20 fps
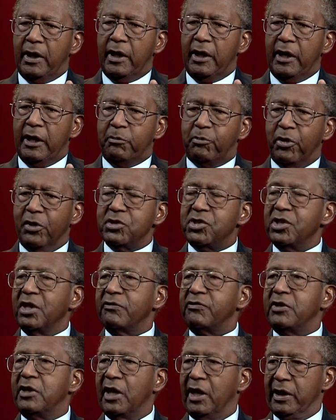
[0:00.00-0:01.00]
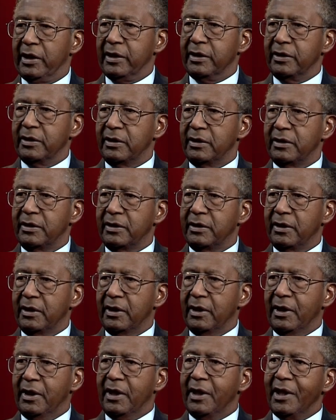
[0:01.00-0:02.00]
a person of color
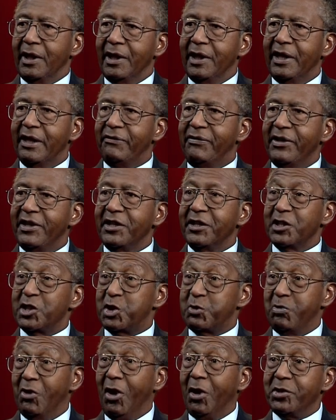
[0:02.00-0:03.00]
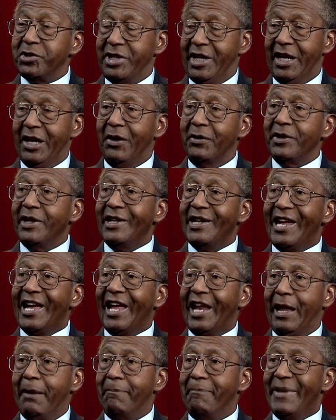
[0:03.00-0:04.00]
living in a small town in
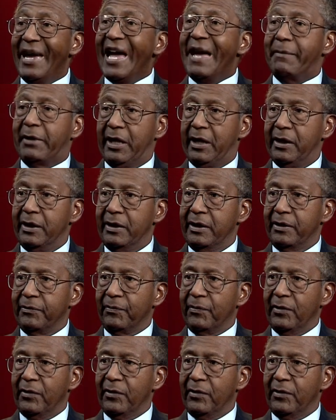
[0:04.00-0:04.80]
Alabama,